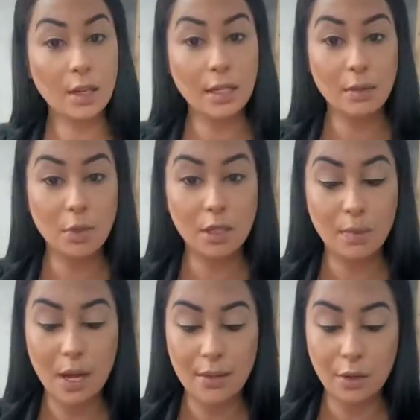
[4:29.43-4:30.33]
So I'm just
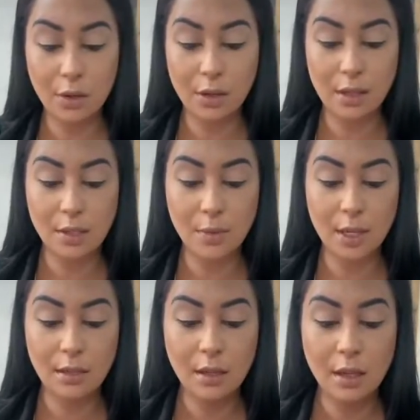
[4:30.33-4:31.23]
applying the glue to this
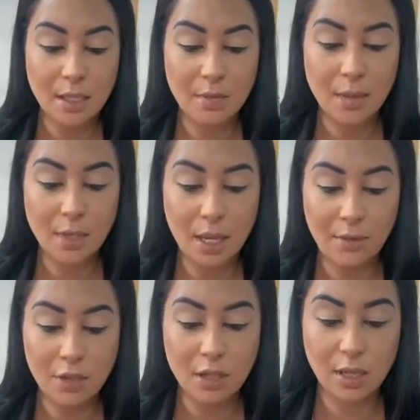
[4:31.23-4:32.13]
one. Sometimes I
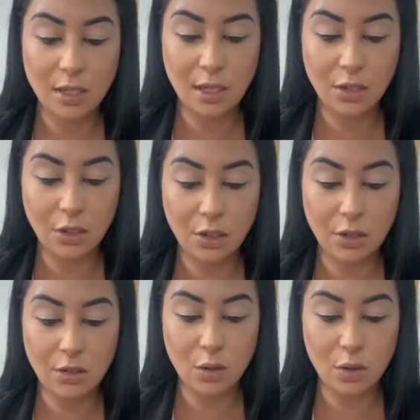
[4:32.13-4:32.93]
even just continue